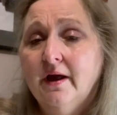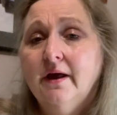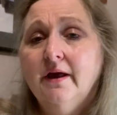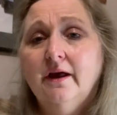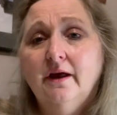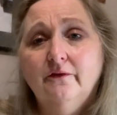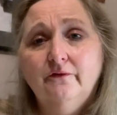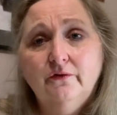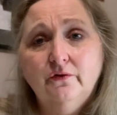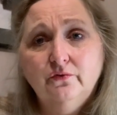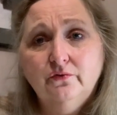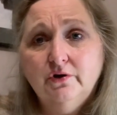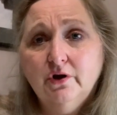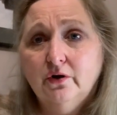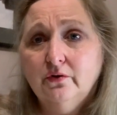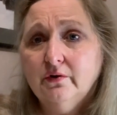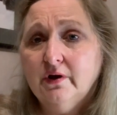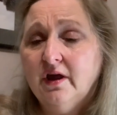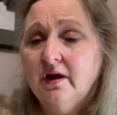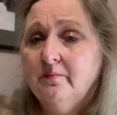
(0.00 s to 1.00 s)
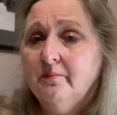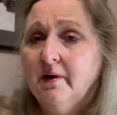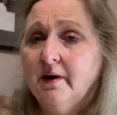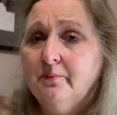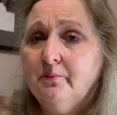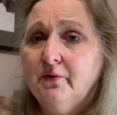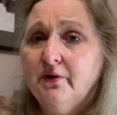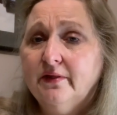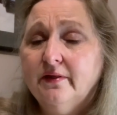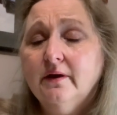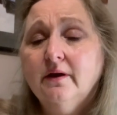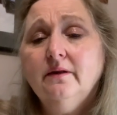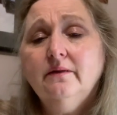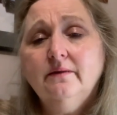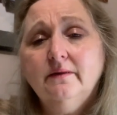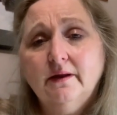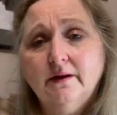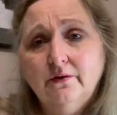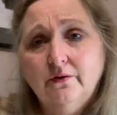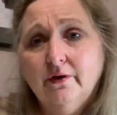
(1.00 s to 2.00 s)
If you don't keep up with it,
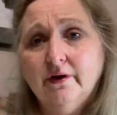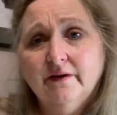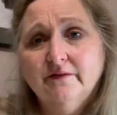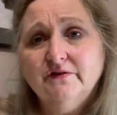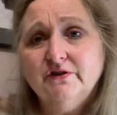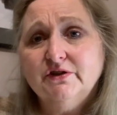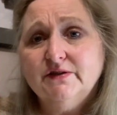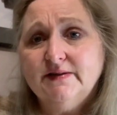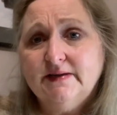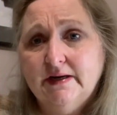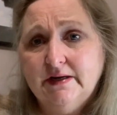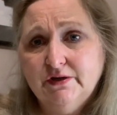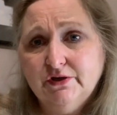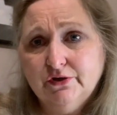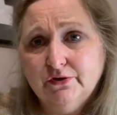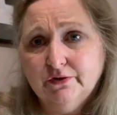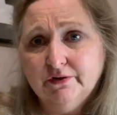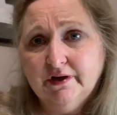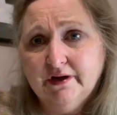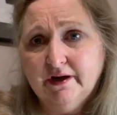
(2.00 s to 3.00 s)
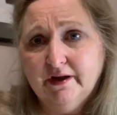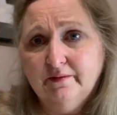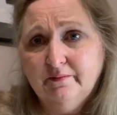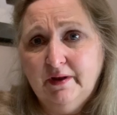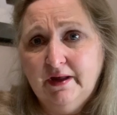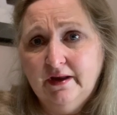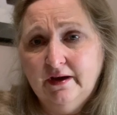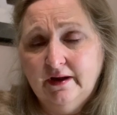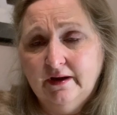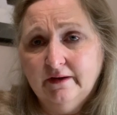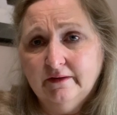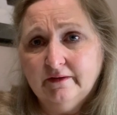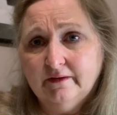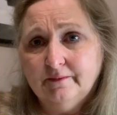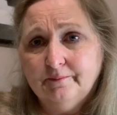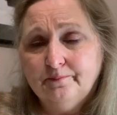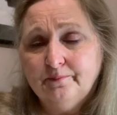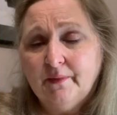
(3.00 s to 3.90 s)
then you have gestational diabetes.